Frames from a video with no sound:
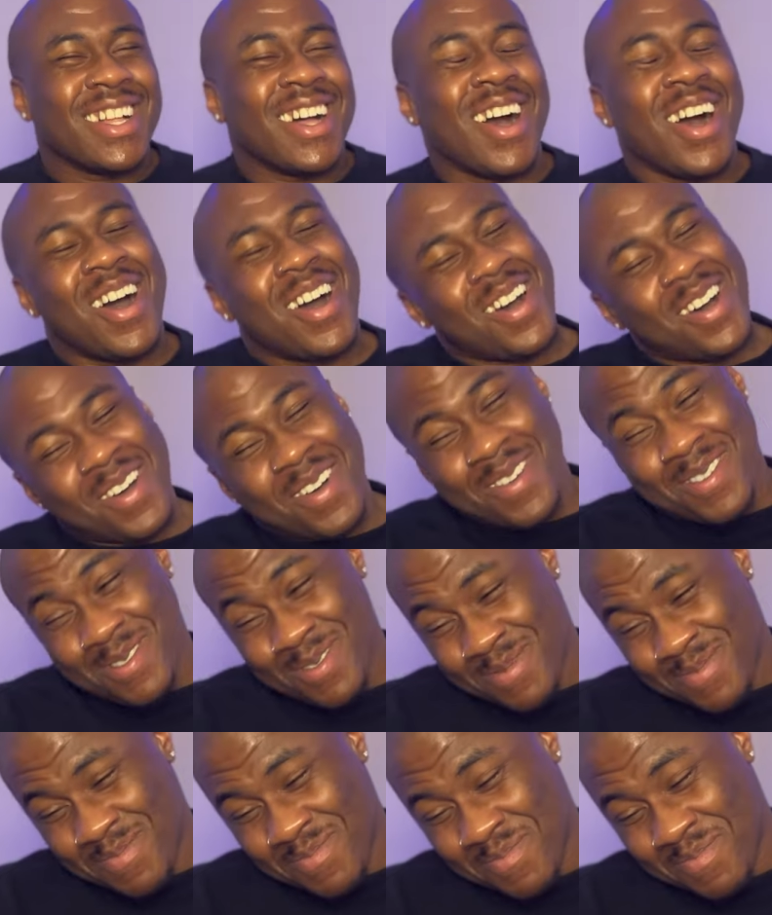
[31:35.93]

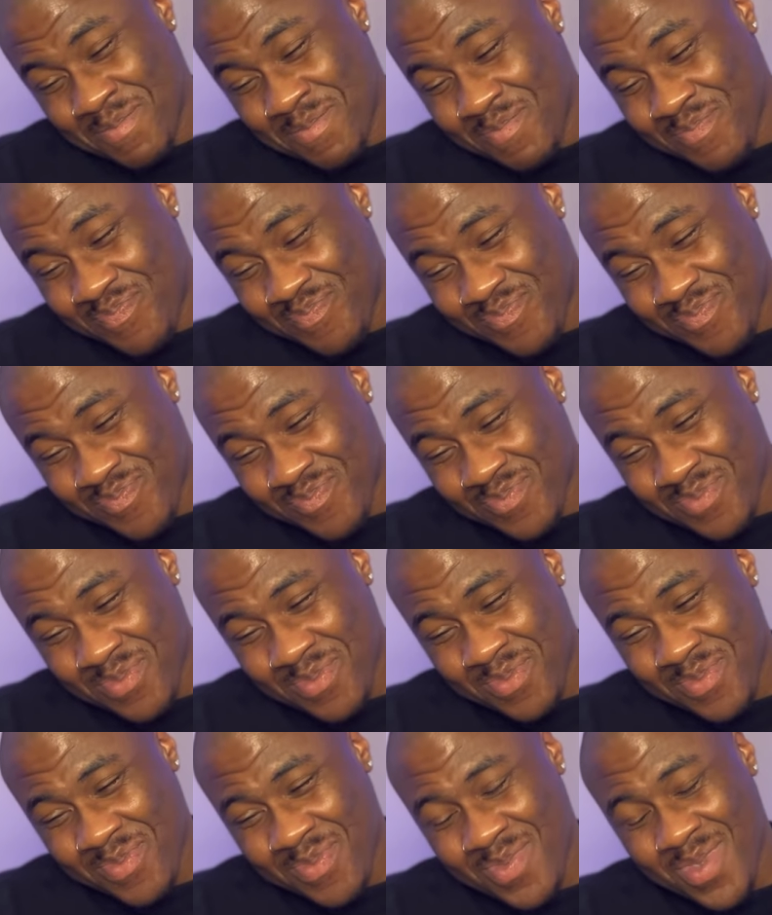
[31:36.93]
Um,
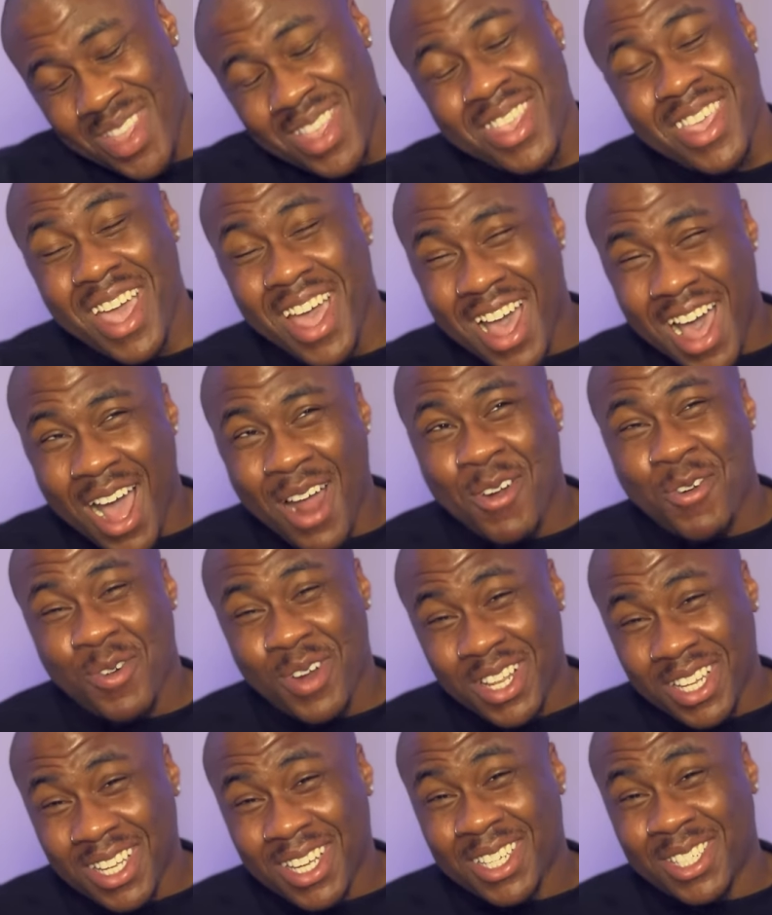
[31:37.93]
yeah, I
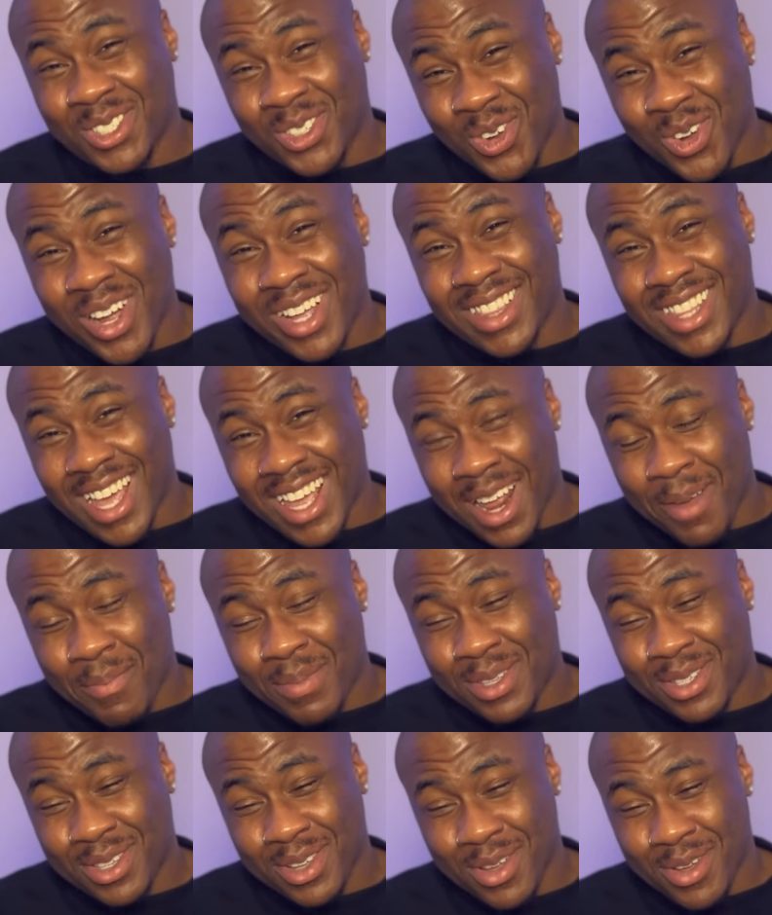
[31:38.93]
really enjoyed that
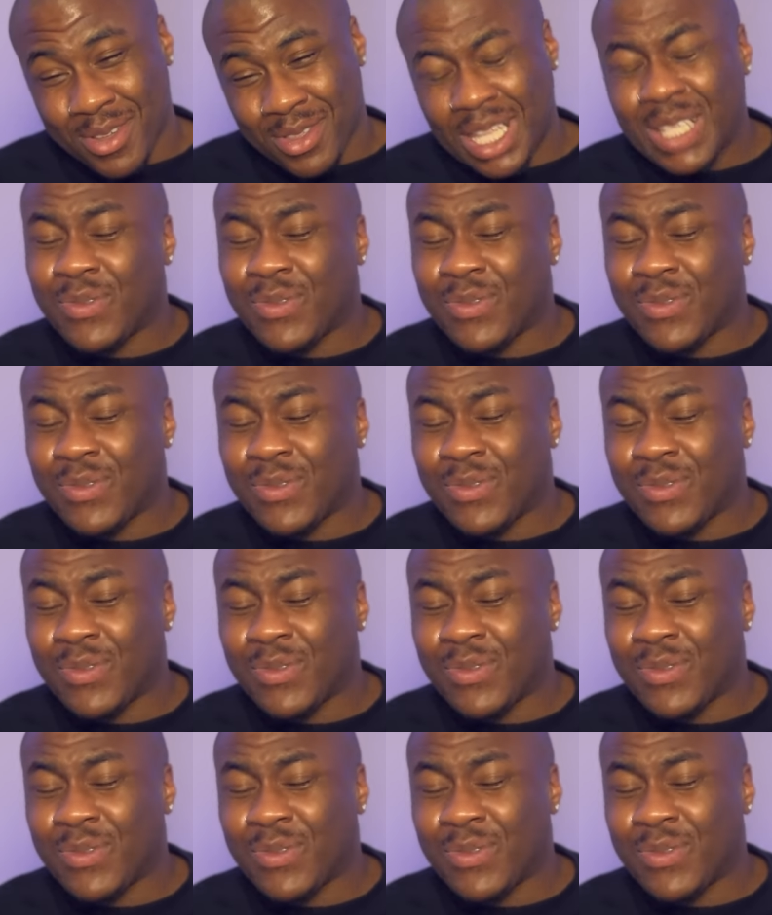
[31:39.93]
episode.